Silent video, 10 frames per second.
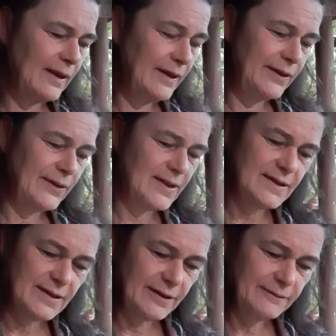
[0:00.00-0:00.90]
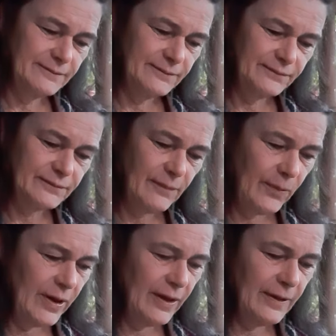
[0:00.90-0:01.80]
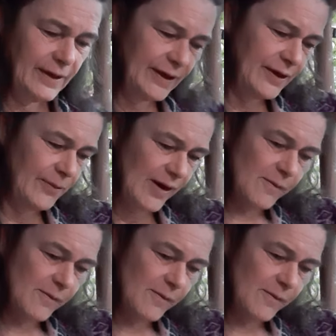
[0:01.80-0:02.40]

Uh, interesting. Well, anyway.